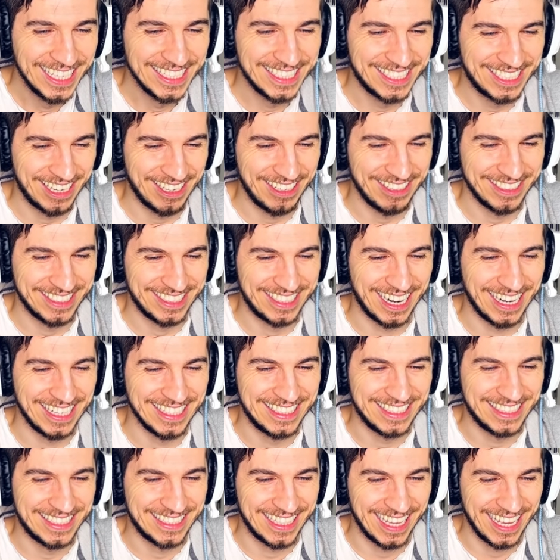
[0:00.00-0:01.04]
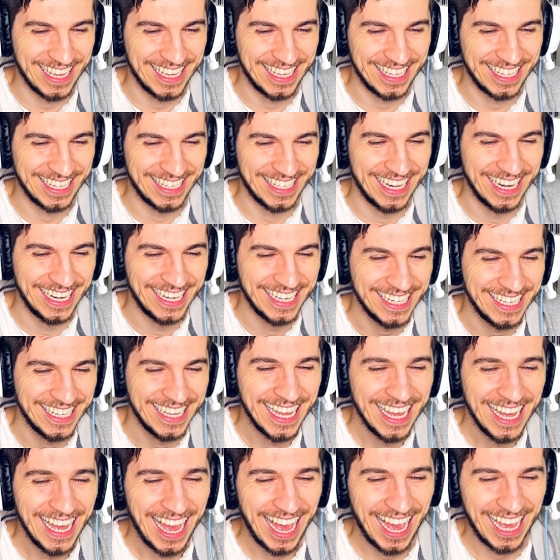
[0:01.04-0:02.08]
so you start saying it
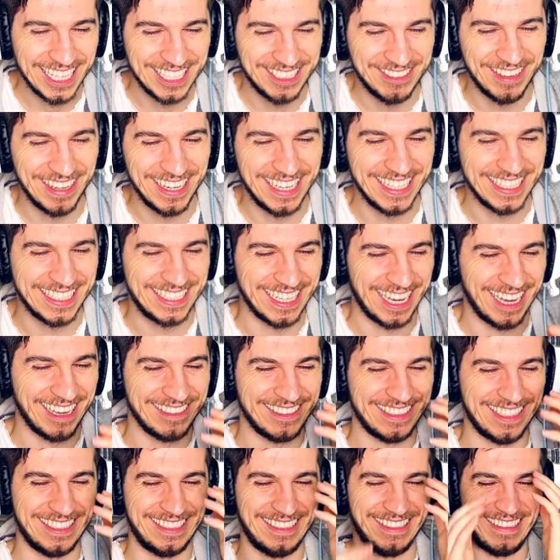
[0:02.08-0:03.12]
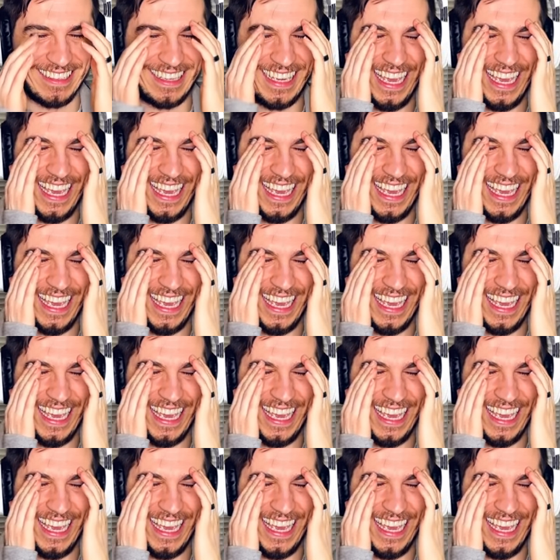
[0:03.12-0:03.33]
as many times as you